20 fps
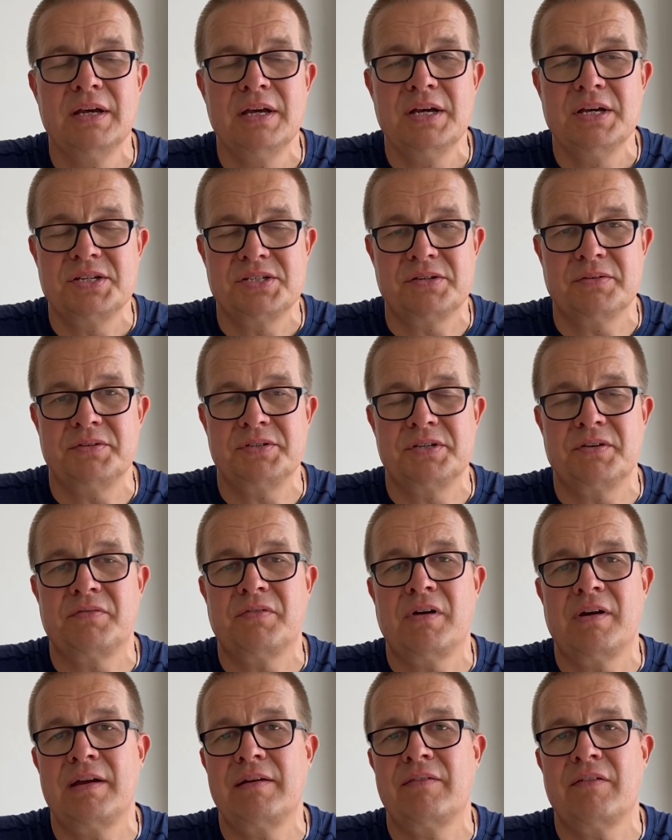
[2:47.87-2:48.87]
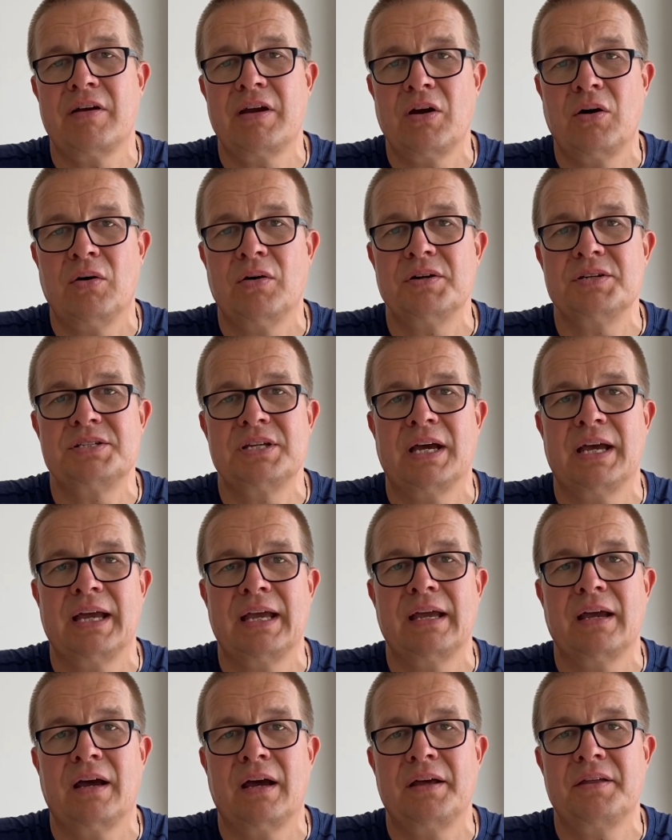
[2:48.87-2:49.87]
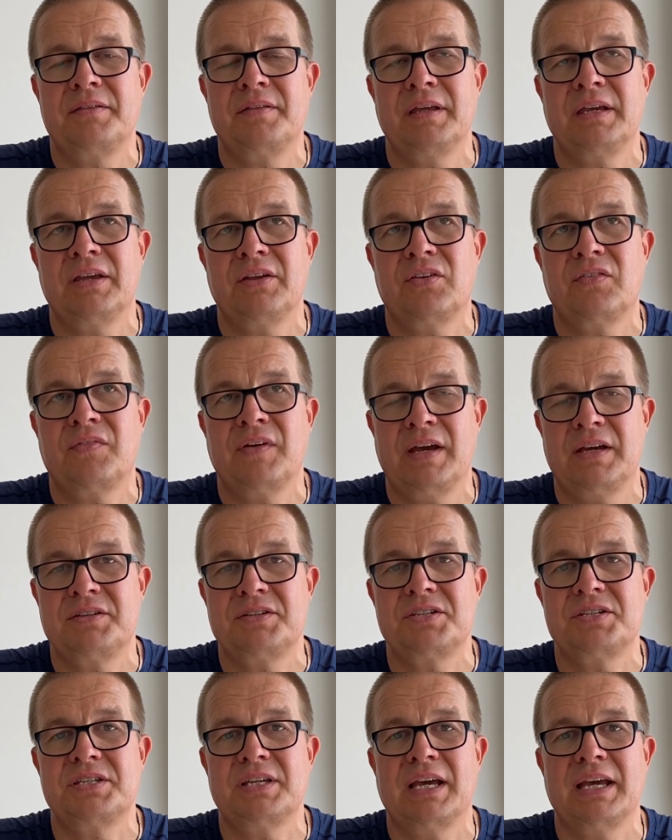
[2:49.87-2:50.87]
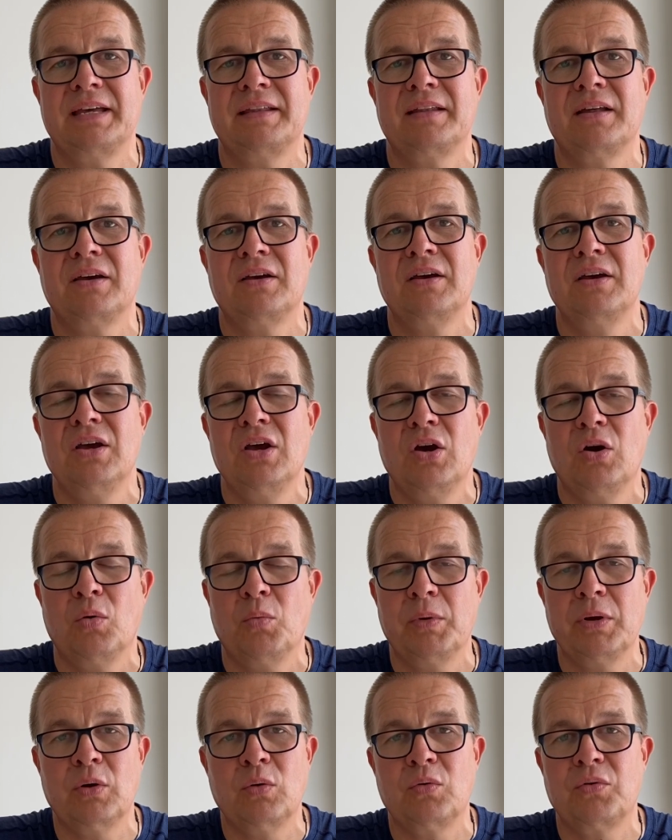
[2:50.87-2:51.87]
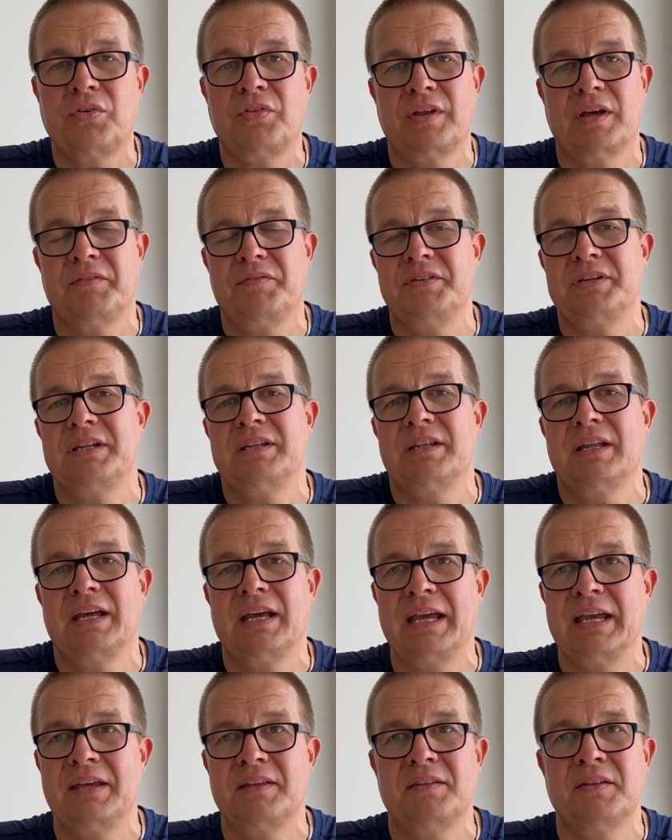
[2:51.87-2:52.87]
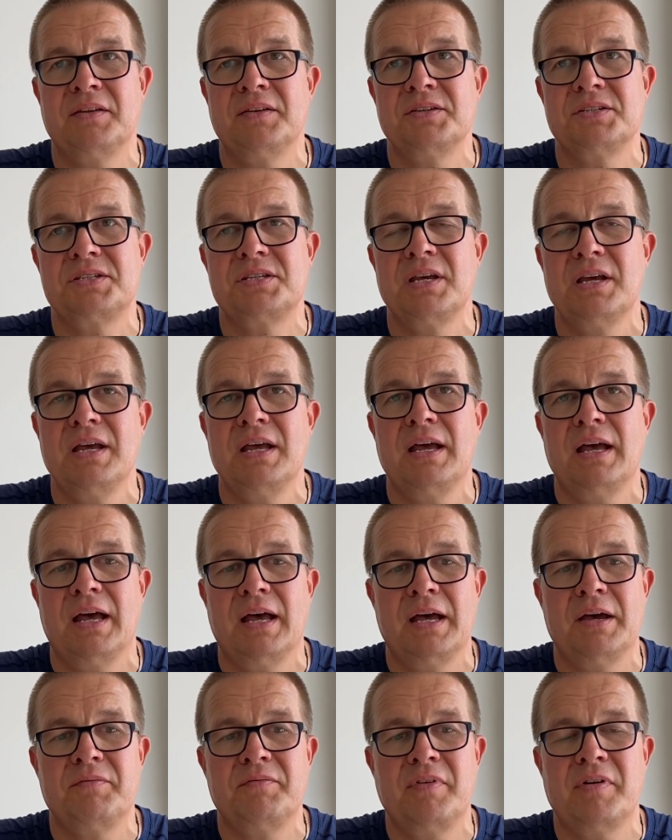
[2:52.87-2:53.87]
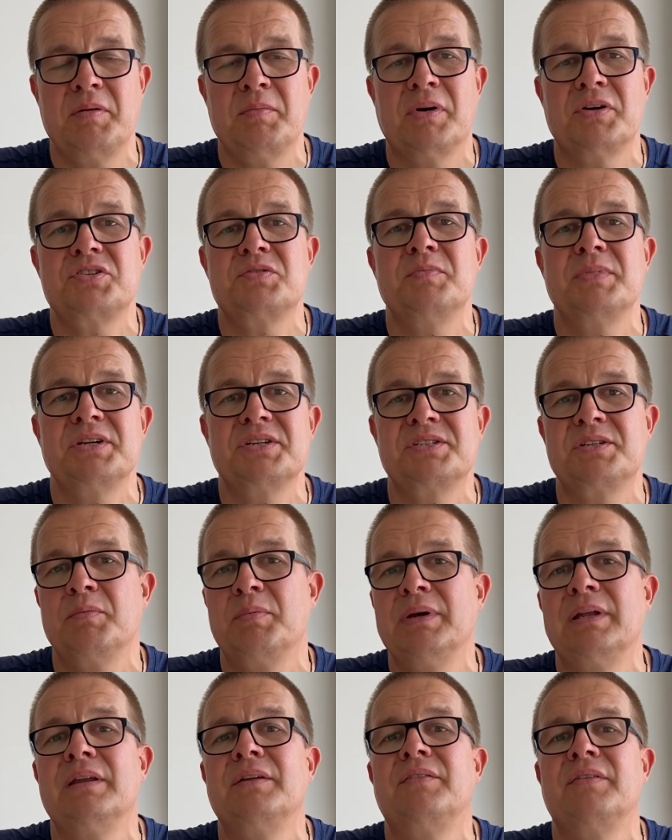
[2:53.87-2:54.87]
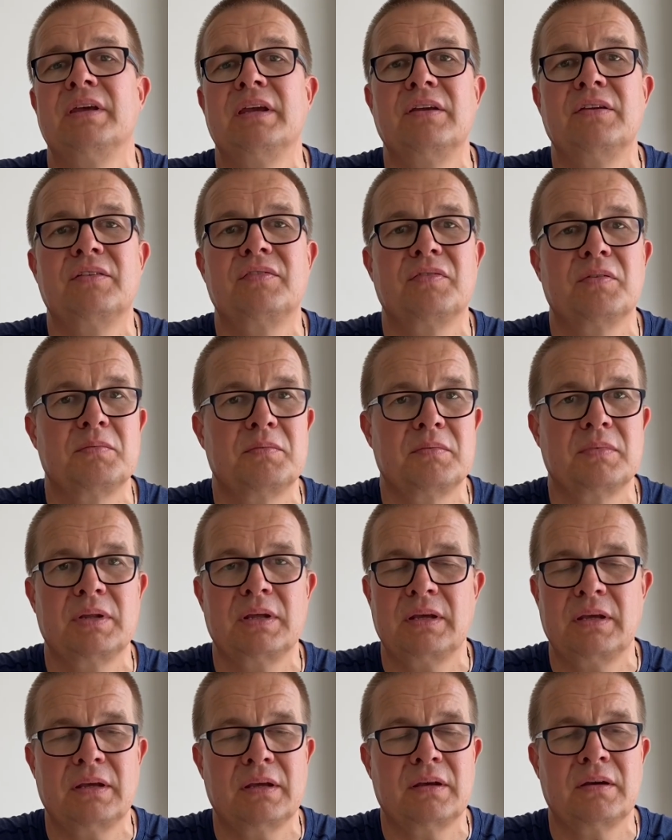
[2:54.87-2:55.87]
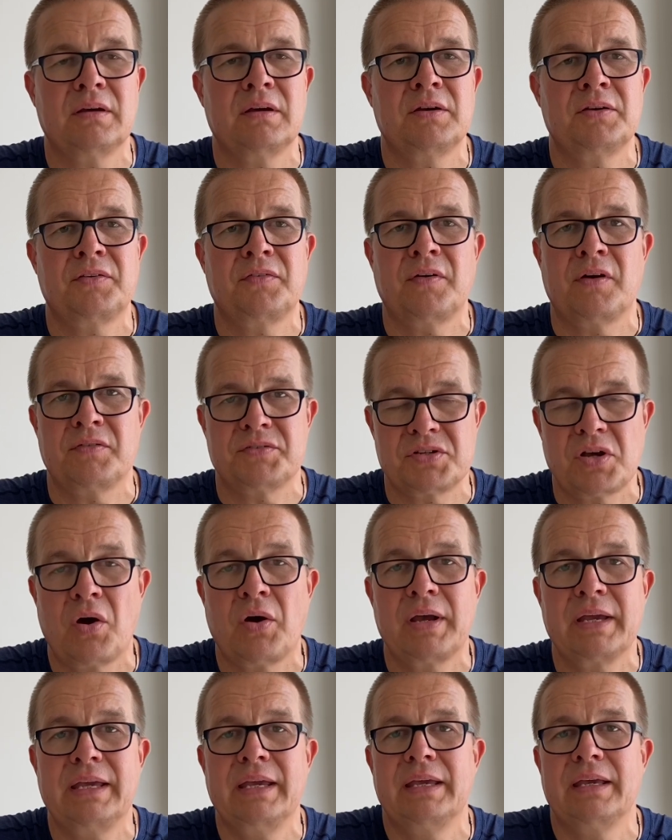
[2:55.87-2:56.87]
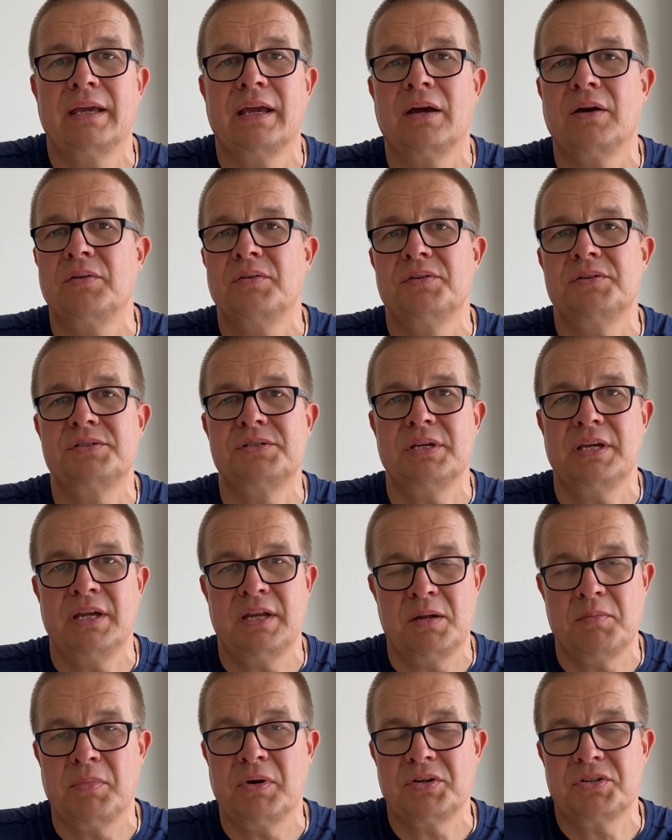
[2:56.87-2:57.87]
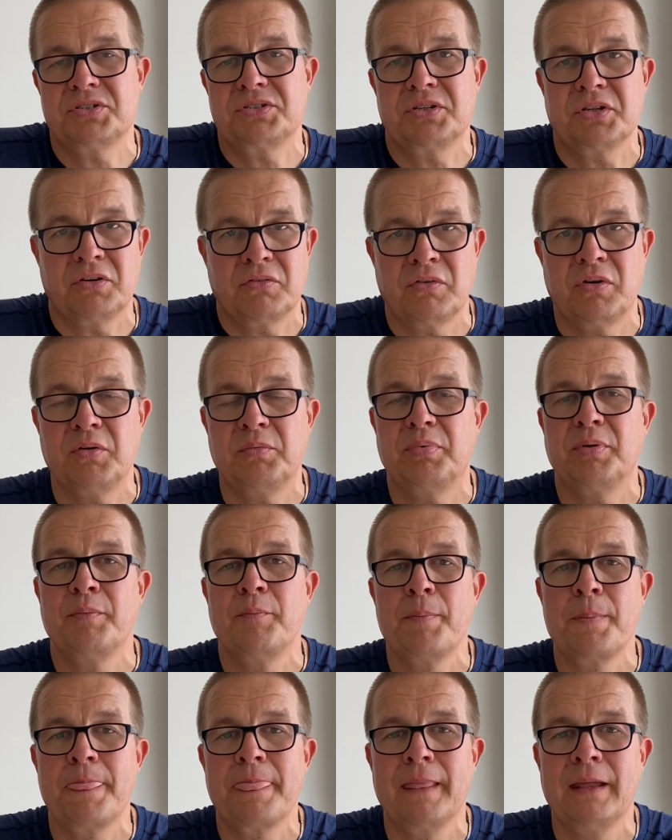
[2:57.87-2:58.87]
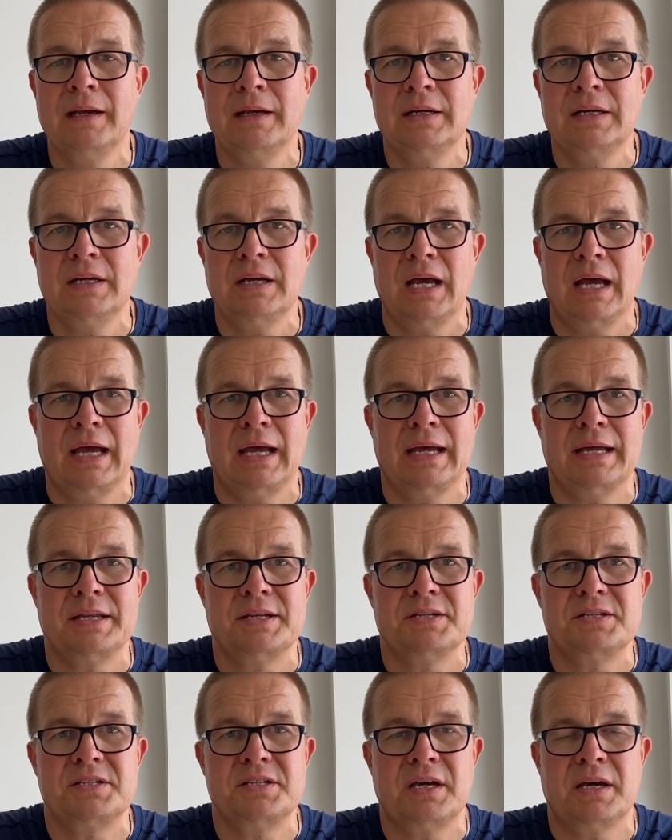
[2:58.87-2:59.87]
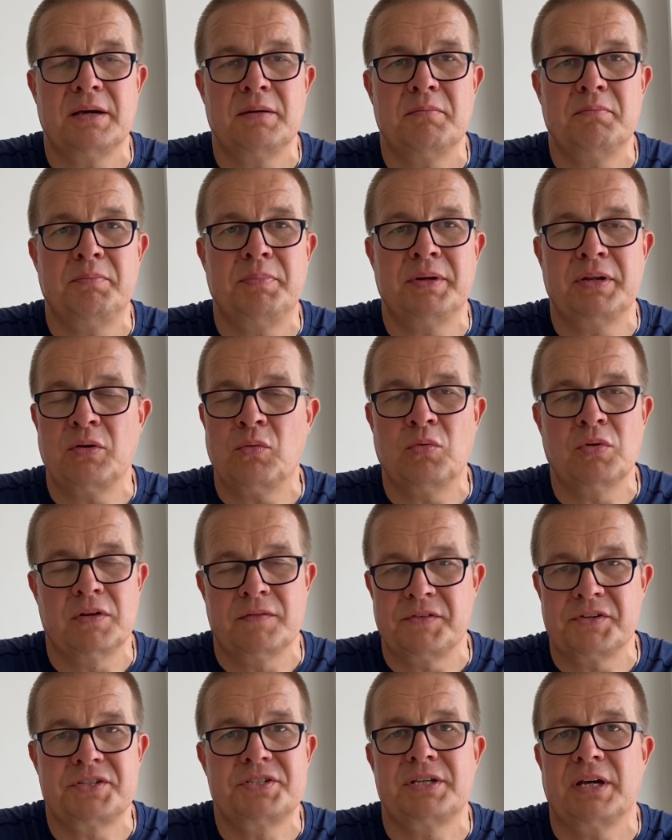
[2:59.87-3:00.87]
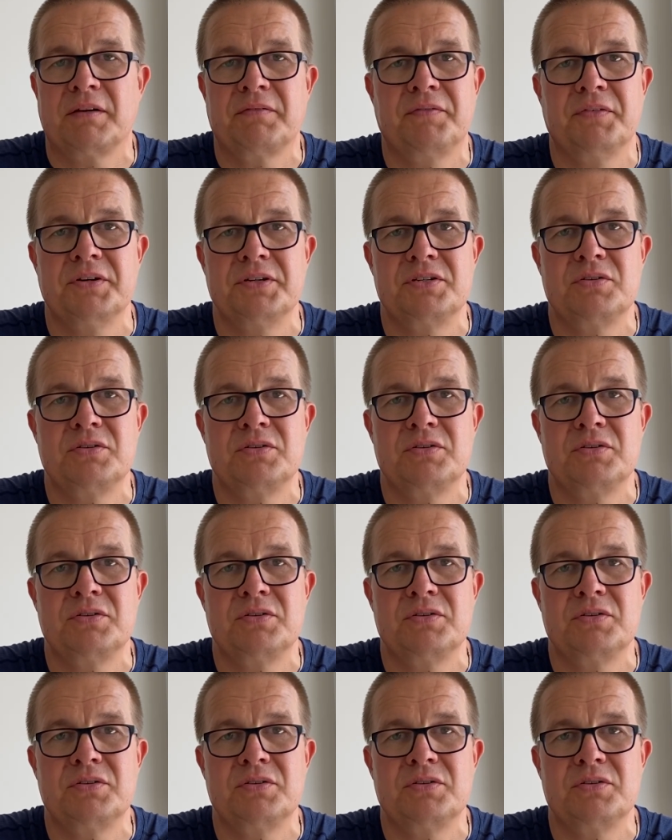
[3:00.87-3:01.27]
So it was a very, very hot day. I think it's fair to say that we all suffered in the heat. There's very much mixed abilities from as far as hiking goes in amongst the group, and but all of us suffered